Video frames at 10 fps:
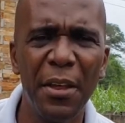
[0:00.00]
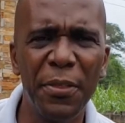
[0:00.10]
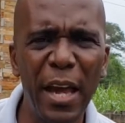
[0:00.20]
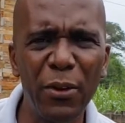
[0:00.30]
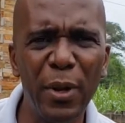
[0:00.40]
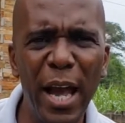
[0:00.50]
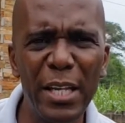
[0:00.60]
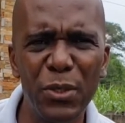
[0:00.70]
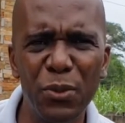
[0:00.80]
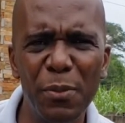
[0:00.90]
Thank you
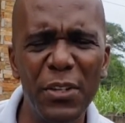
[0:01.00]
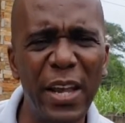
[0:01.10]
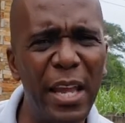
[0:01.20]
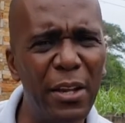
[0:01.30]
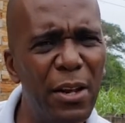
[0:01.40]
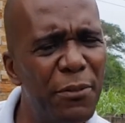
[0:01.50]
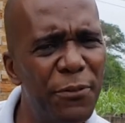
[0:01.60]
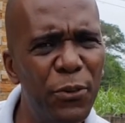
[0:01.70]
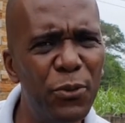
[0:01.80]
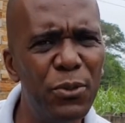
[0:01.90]
guys so much. I
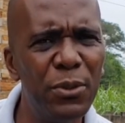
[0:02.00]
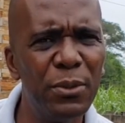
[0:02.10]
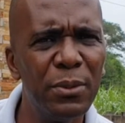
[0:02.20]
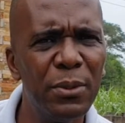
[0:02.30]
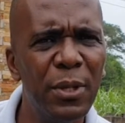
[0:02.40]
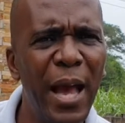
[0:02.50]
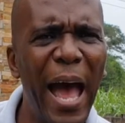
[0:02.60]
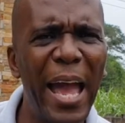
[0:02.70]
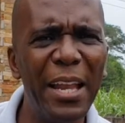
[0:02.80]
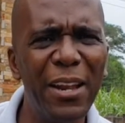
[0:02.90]
love you.
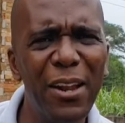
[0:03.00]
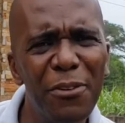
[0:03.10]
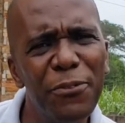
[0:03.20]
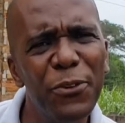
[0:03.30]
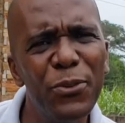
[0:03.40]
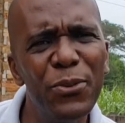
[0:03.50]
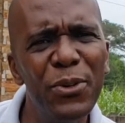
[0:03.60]
I love you.